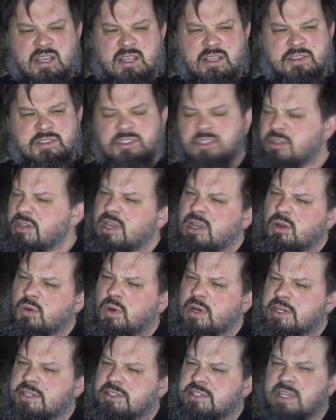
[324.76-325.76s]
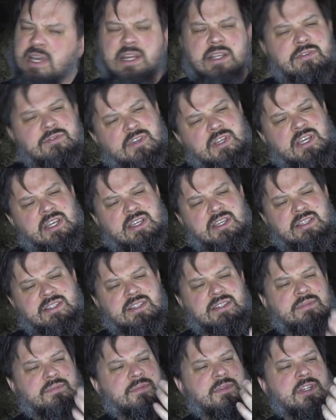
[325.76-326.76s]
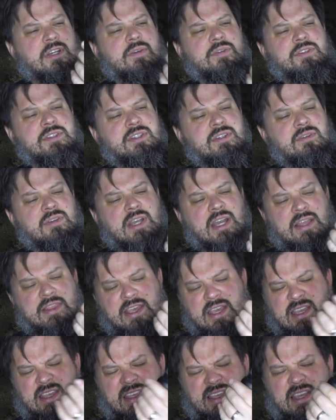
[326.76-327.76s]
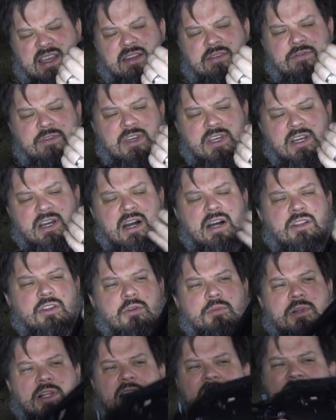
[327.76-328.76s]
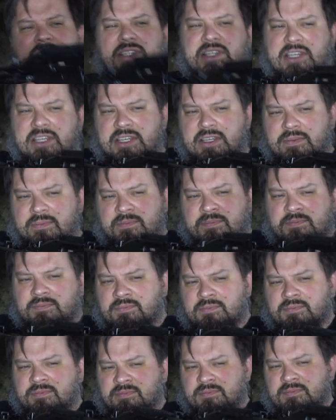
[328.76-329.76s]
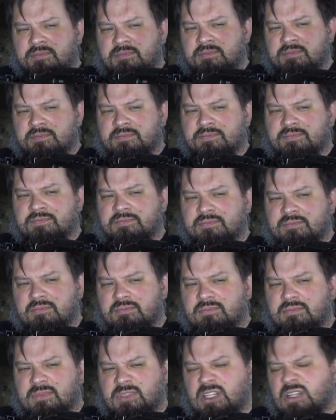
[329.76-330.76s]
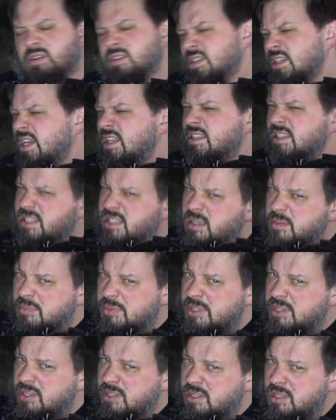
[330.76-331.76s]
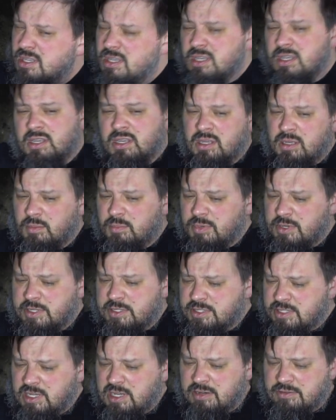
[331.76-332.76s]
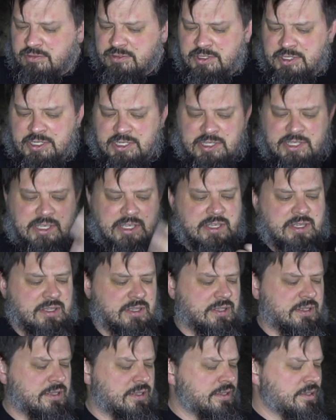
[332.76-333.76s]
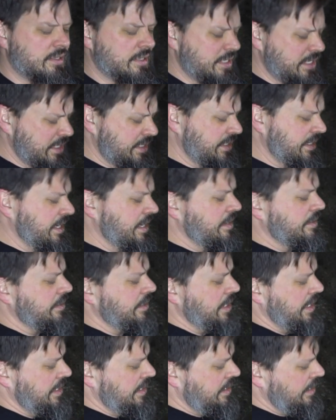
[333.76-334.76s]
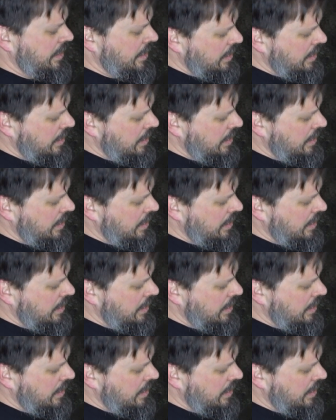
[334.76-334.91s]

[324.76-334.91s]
Still not quite as satisfying, is it? It's still got that kind of hollow plasticky. It's got something, but it's not really, it's not great.